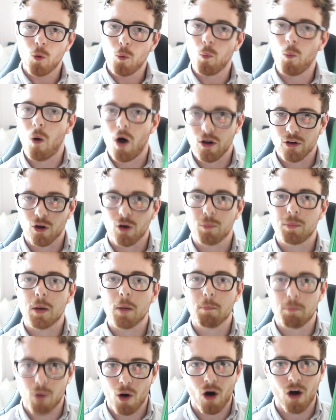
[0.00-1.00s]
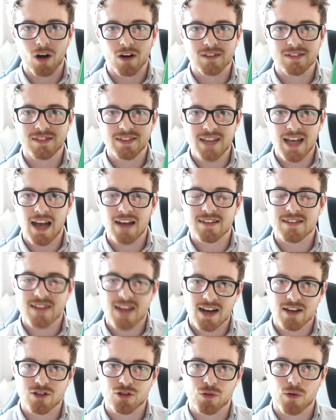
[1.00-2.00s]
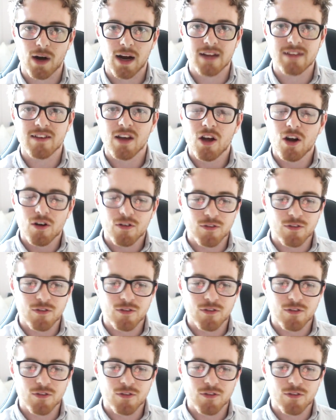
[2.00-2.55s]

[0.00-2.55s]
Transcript: 1-Up box. Yes that is right,